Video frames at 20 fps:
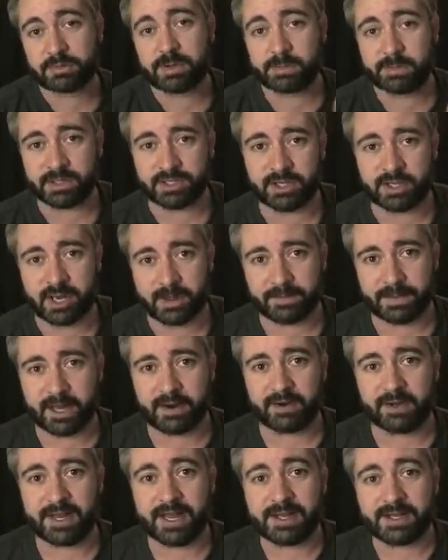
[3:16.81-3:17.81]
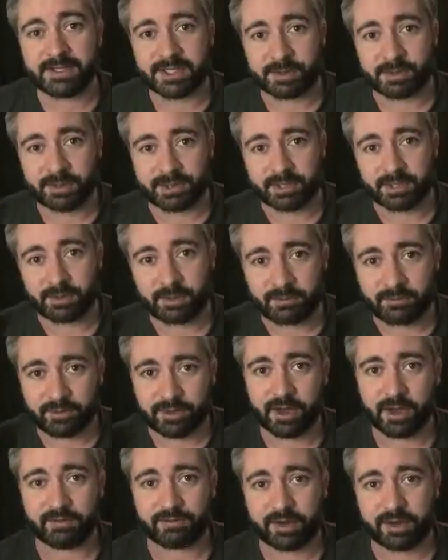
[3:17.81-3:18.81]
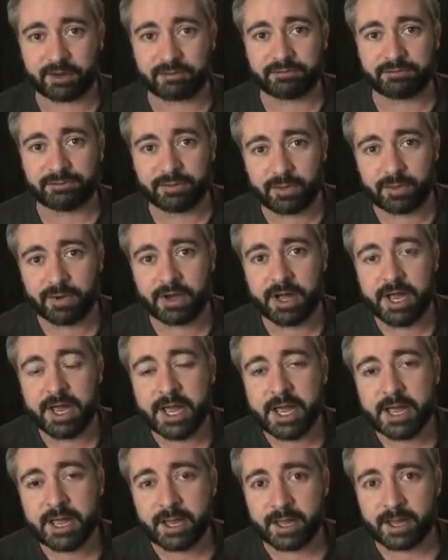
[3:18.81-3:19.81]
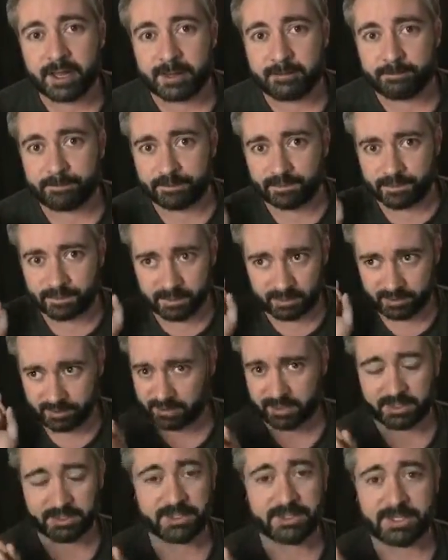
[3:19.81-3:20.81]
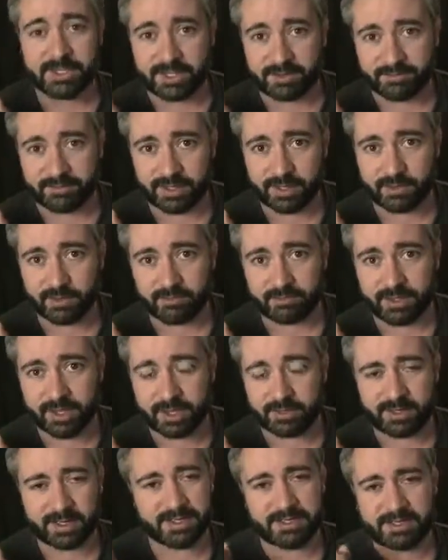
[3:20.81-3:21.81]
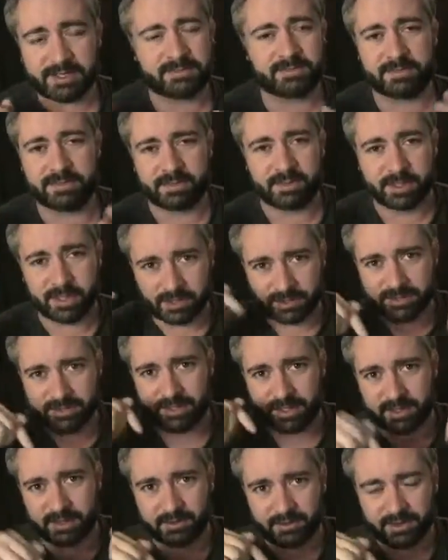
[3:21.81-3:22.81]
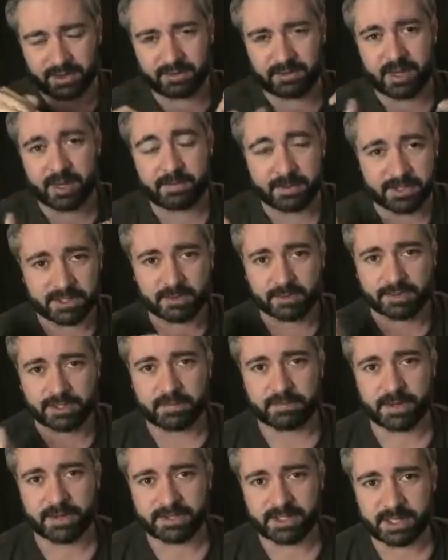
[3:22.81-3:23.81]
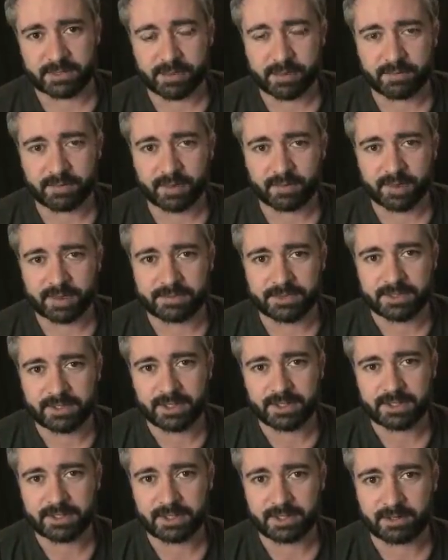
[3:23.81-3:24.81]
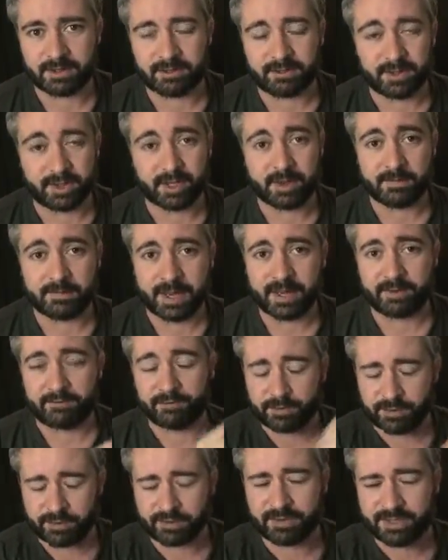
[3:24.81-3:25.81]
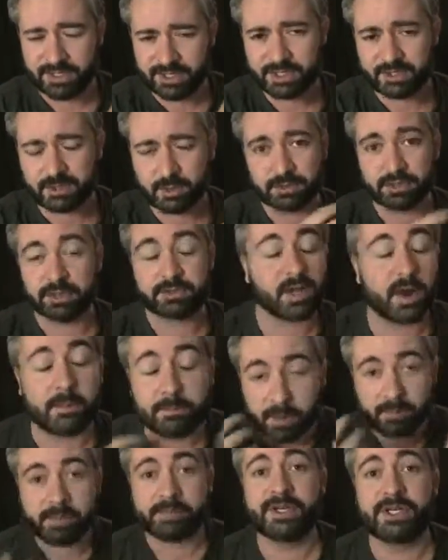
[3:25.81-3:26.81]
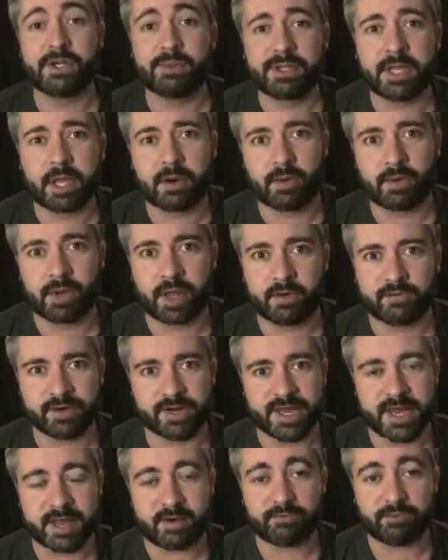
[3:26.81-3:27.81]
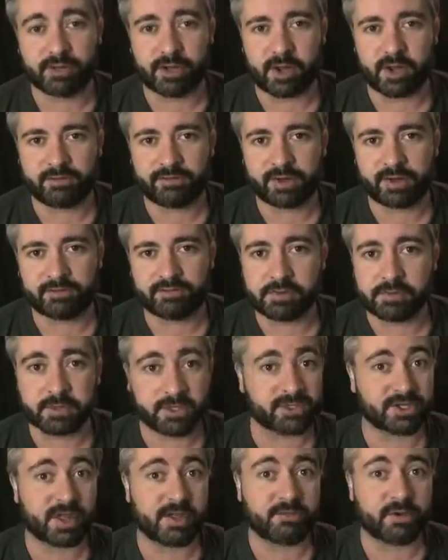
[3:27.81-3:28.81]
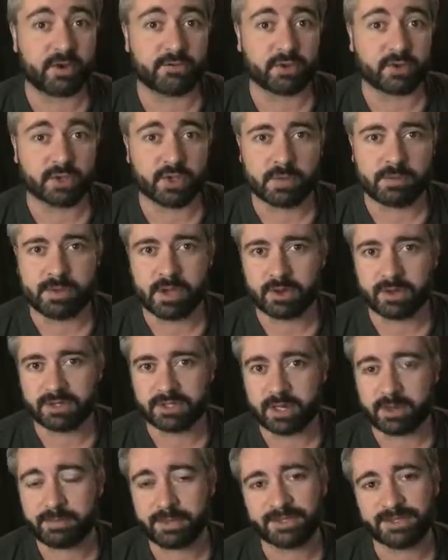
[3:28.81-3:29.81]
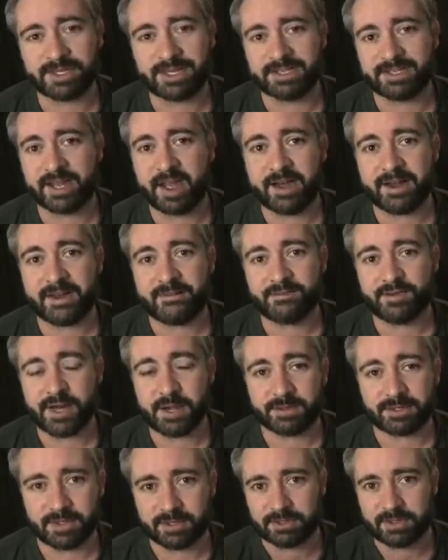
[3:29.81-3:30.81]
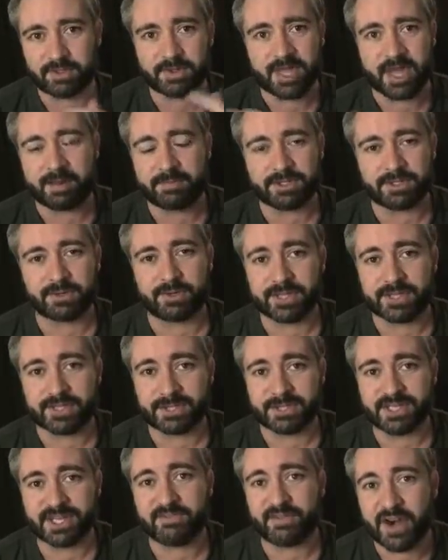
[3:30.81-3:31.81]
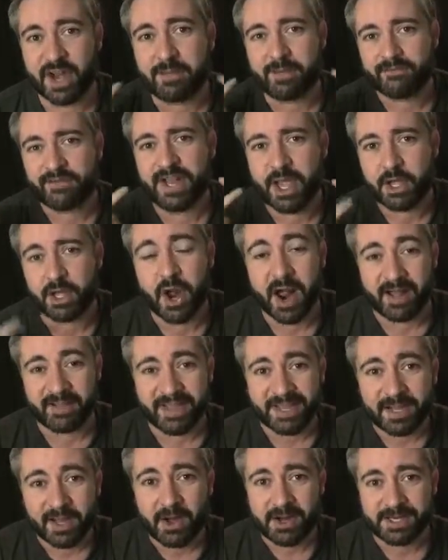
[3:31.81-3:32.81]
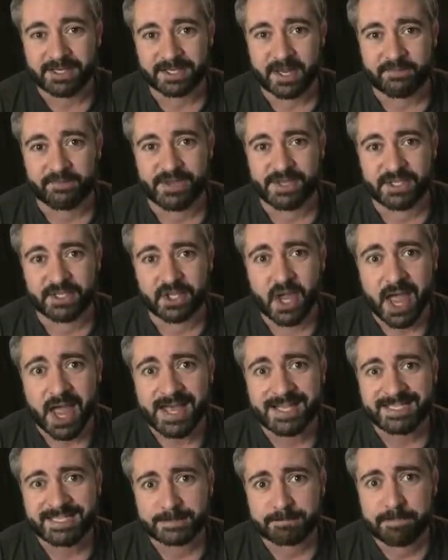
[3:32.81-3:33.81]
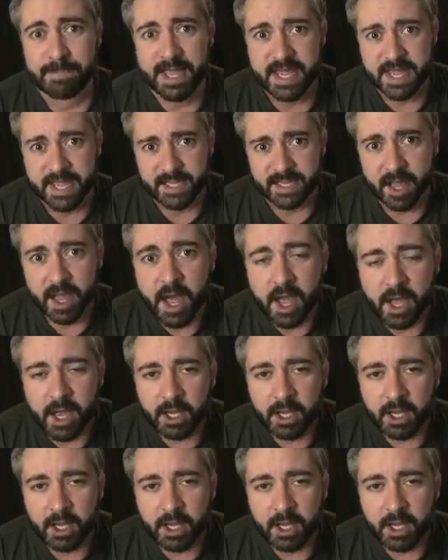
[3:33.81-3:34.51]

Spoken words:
I'll probably turn up there again to see what they're doing for the iPhone 4. You can see the video of that. It's linked in the thing there, but it's also posted up on my website, the thing I made from the 3GS launch. So I'll probably be doing that all over again for the iPhone 4, because the iPhone 4's got me all excited, because it does high-def video, it's got 2 cameras and all that sort of stuff, and I'm a video guy, and that kind of stuff excites me.